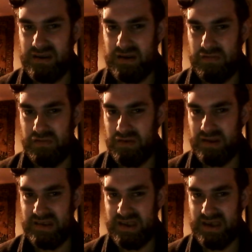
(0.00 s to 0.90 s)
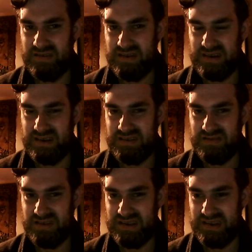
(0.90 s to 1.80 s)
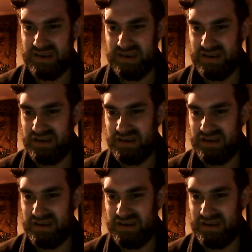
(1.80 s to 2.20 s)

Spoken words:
I thought it sounded interesting.